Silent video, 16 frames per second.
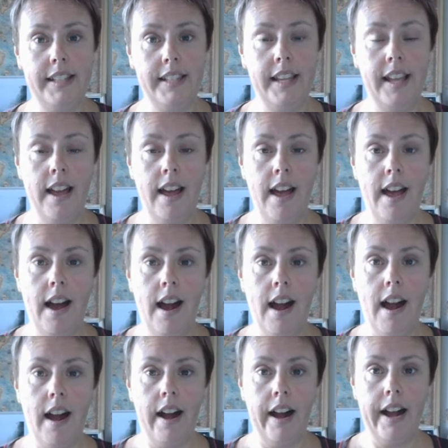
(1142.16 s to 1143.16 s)
game,
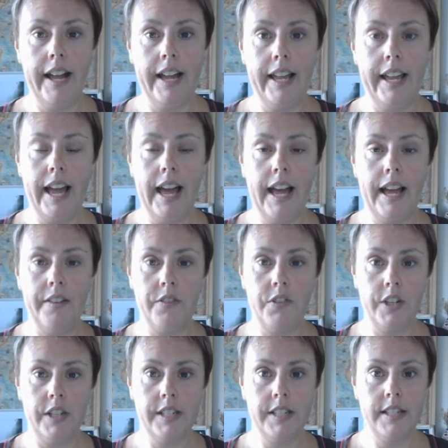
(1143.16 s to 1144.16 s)
from each
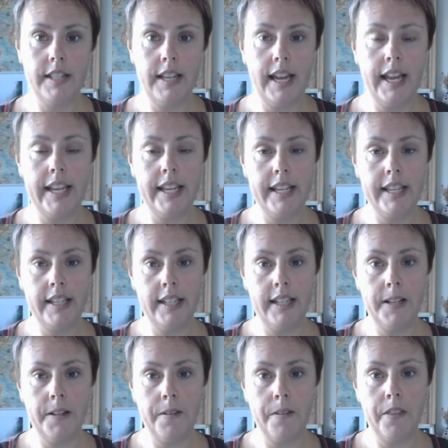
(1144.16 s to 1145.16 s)
round, to then
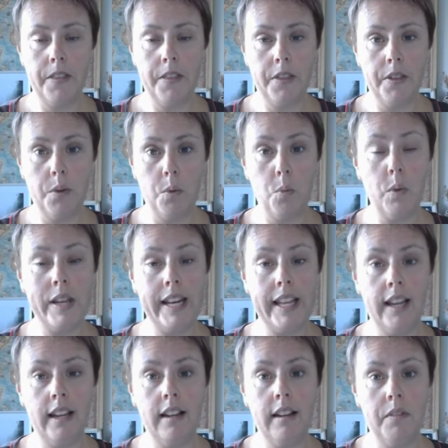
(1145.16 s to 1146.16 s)
um,
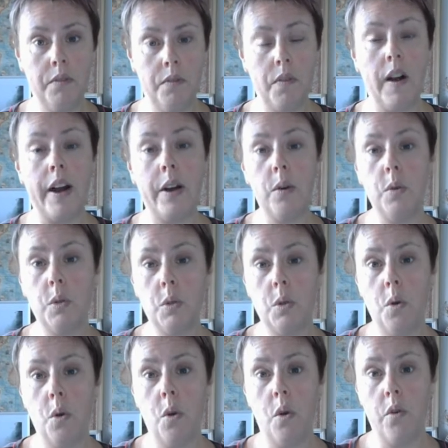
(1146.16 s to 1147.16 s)
say, okay,
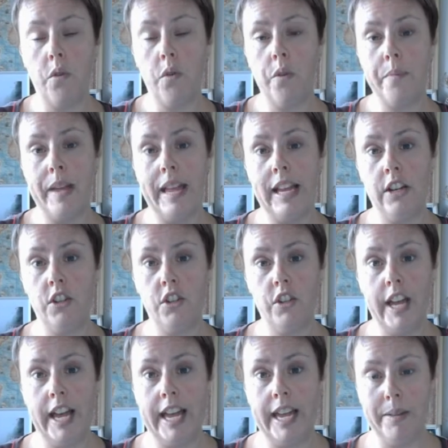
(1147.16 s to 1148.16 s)
well, I'm going
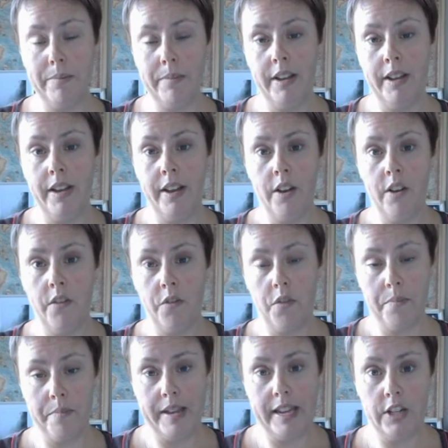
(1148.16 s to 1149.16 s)
to
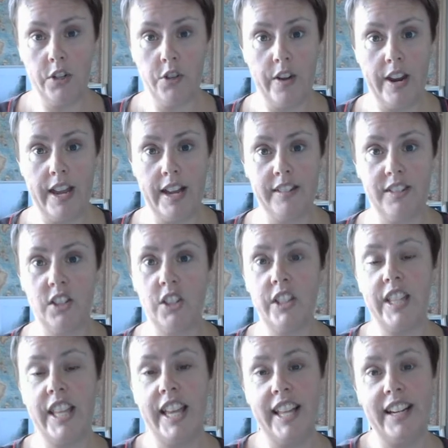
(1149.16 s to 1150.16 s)
put
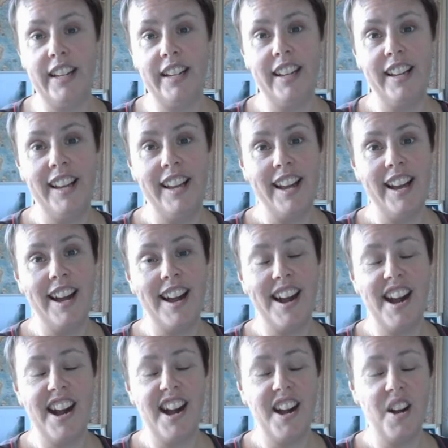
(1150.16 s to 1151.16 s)
117 stitches
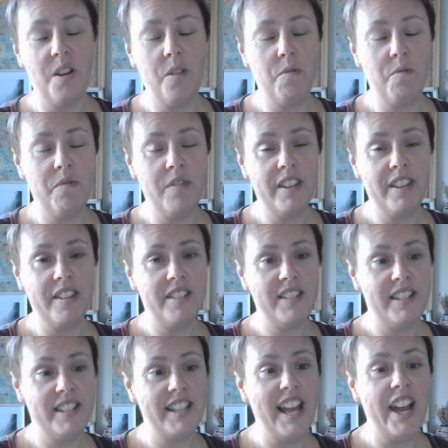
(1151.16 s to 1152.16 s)
into
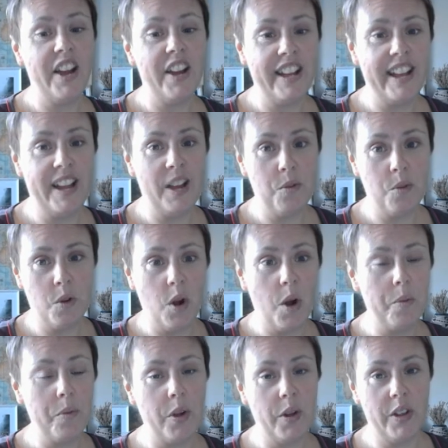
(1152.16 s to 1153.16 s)
Fight Like a
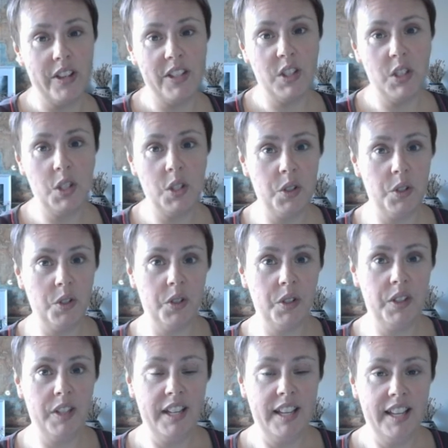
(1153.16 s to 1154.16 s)
Girl because
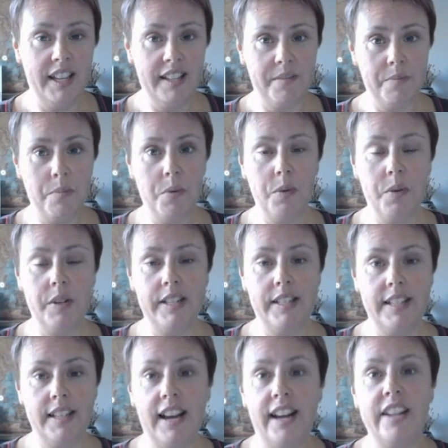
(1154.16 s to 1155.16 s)
Brisbane
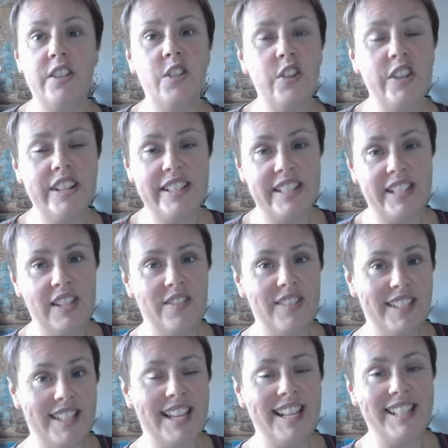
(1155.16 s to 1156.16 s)
Lions
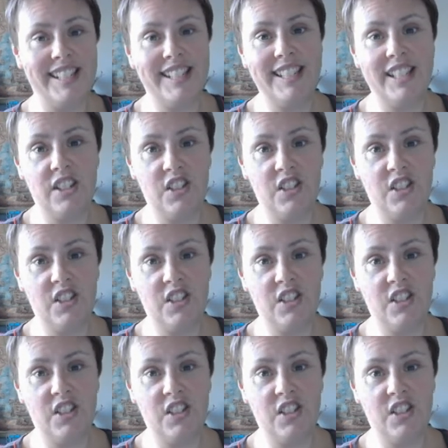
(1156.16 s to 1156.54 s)
won